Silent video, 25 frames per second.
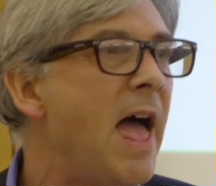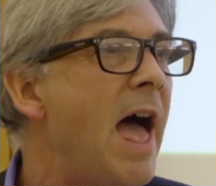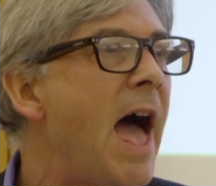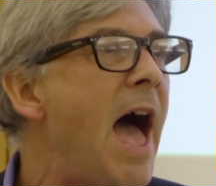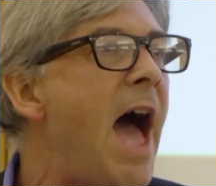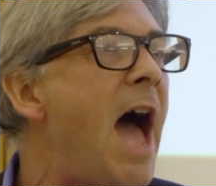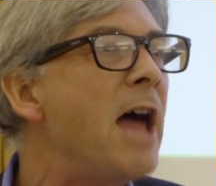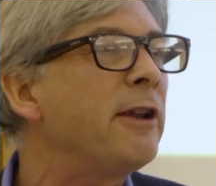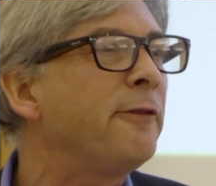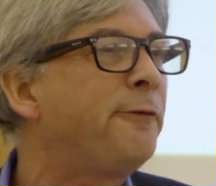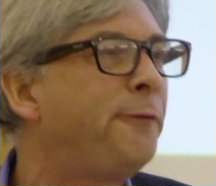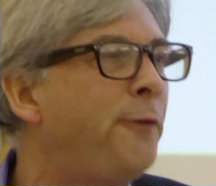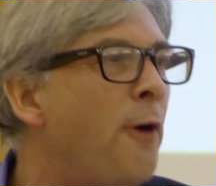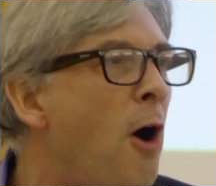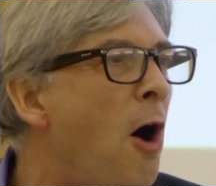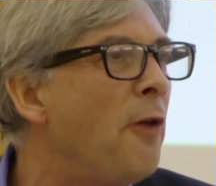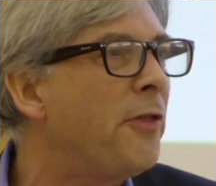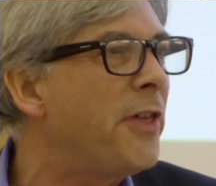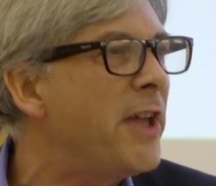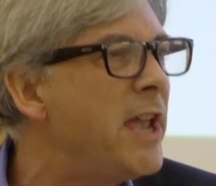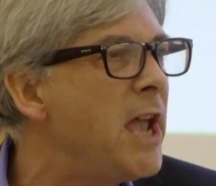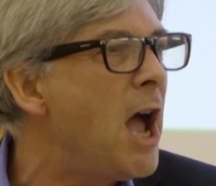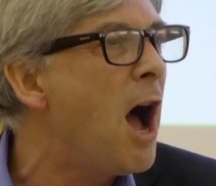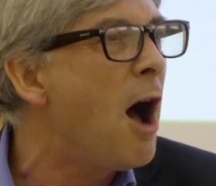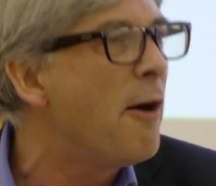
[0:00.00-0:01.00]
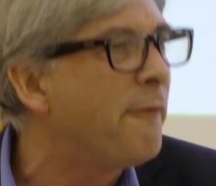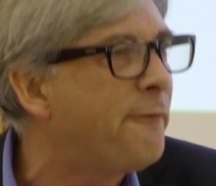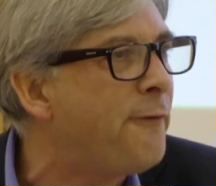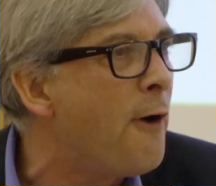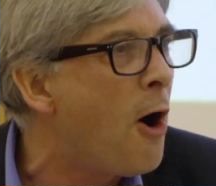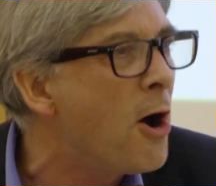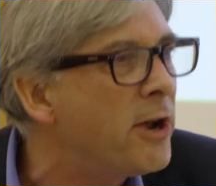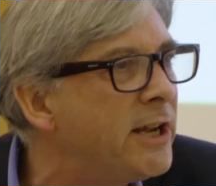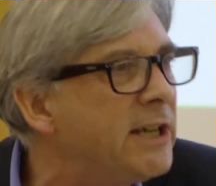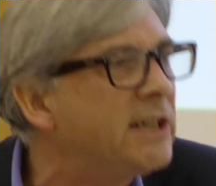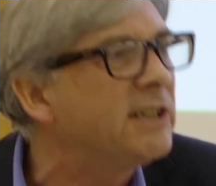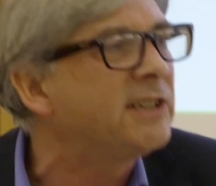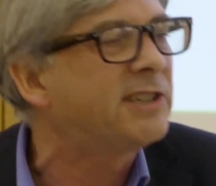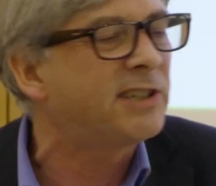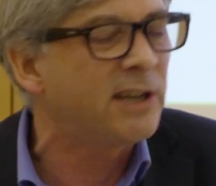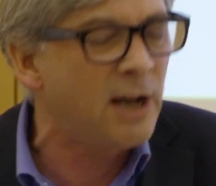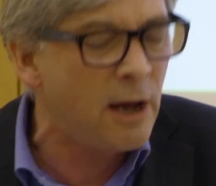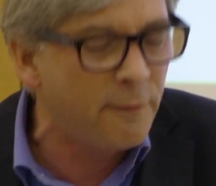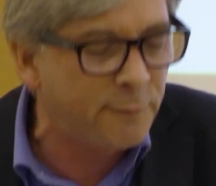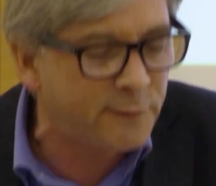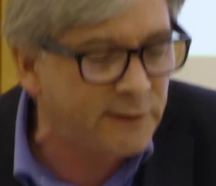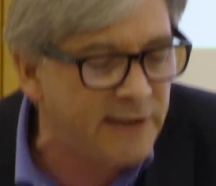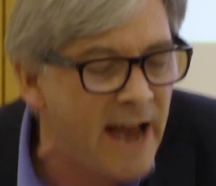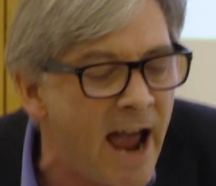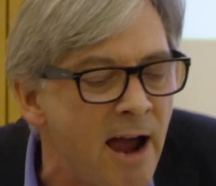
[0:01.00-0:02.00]
and for the avoidance
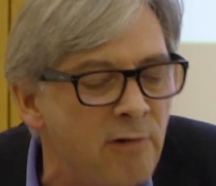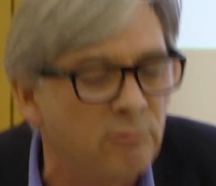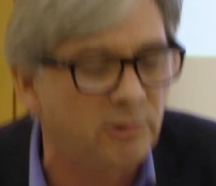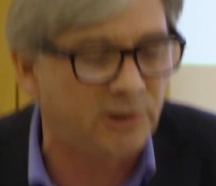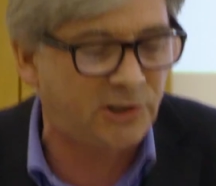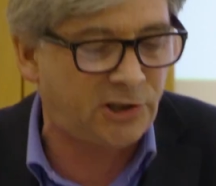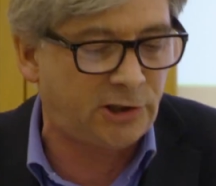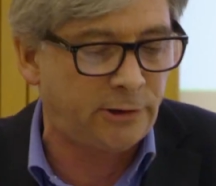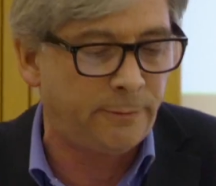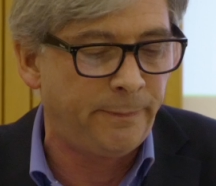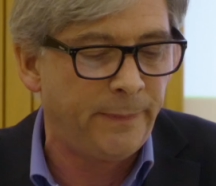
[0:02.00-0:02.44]
of doubt,